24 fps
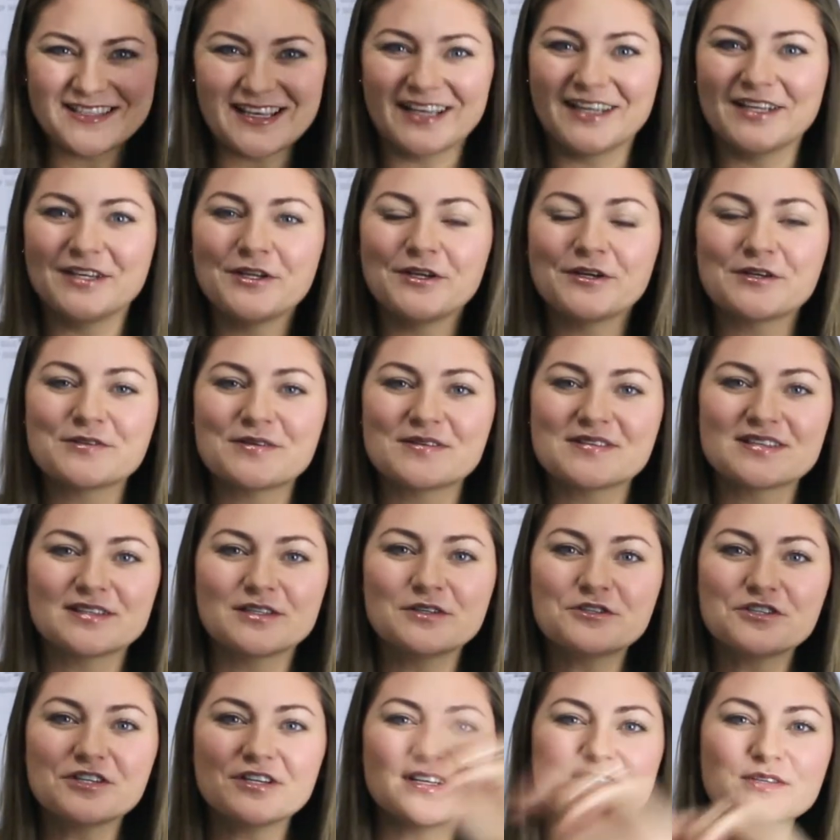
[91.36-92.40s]
second New Year's
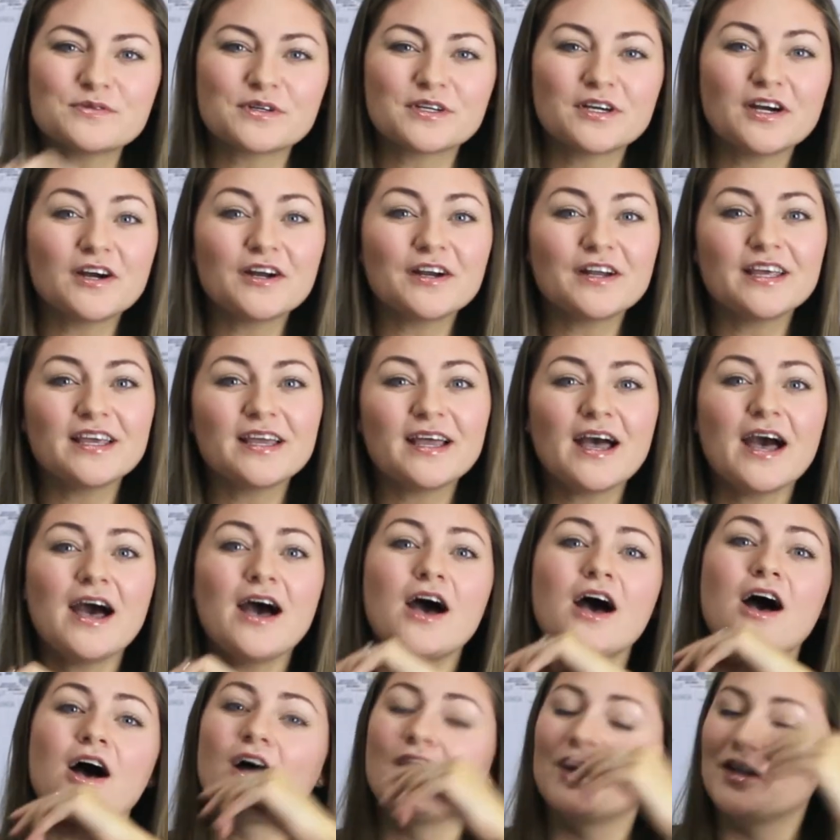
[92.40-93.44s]
resolution is regarding,
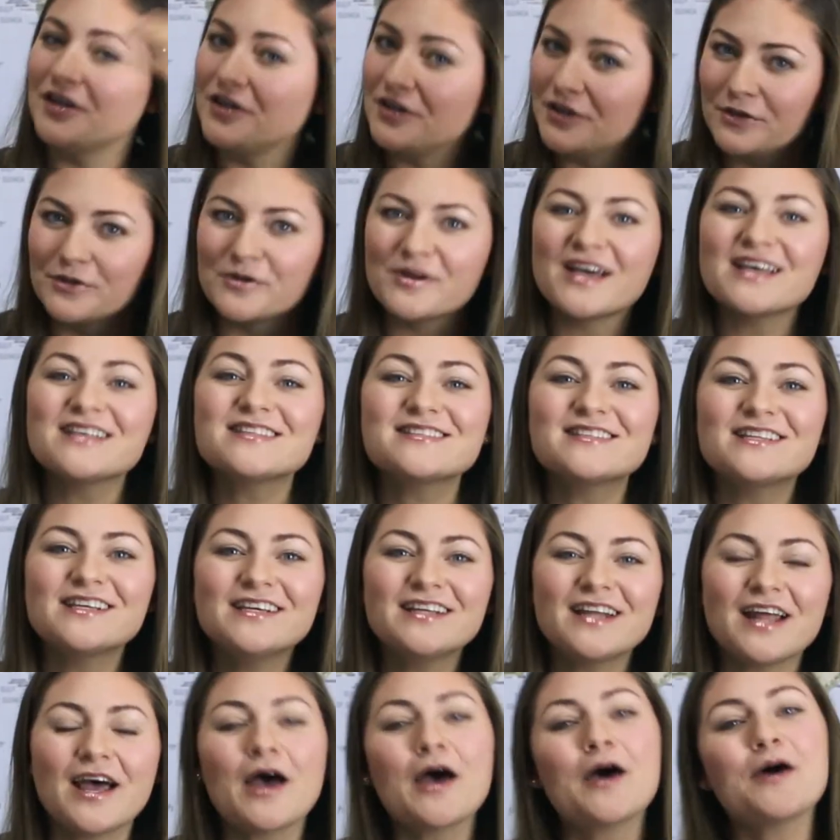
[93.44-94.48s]
you guessed
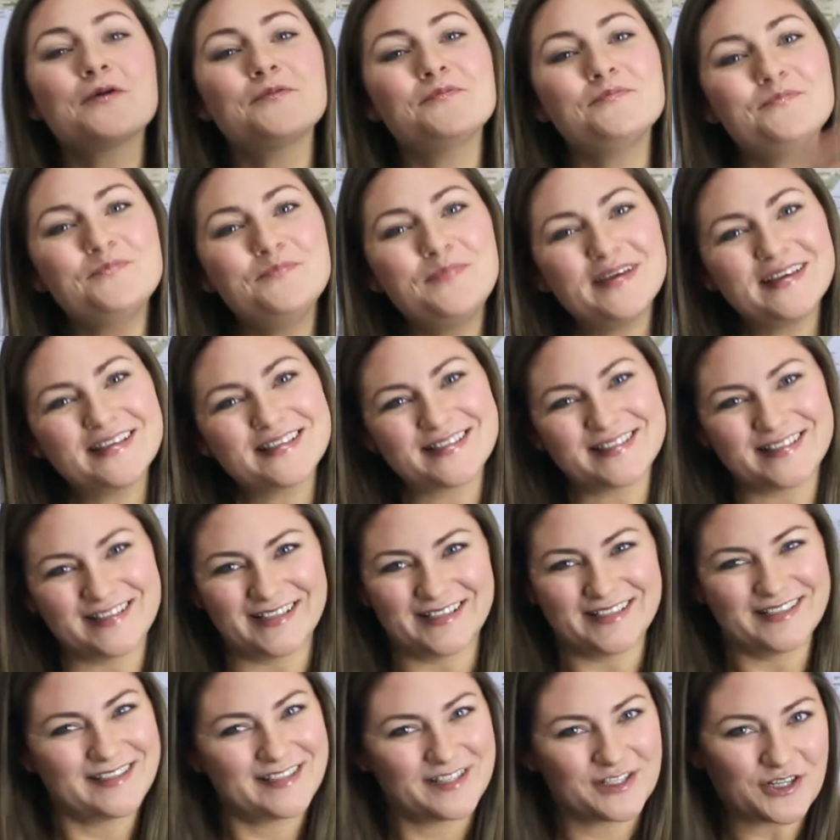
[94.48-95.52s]
it,
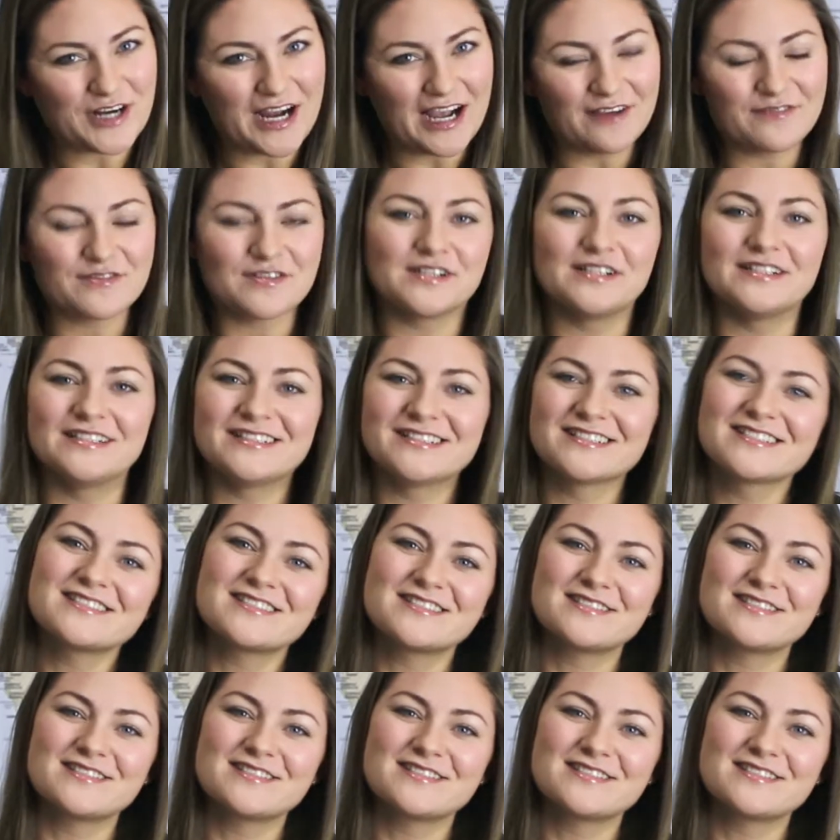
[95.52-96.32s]
business travel.